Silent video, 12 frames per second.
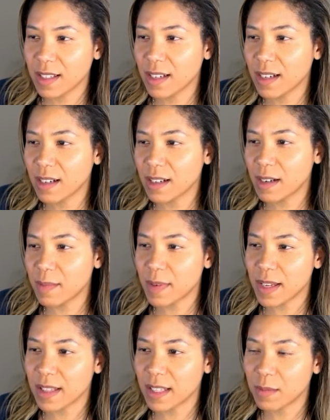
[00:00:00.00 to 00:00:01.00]

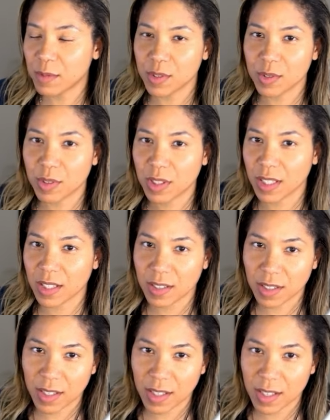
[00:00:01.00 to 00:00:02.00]
And then when you click
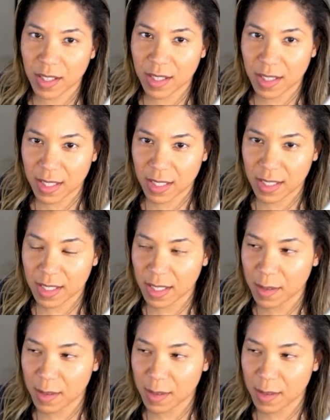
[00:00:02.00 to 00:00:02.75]
on the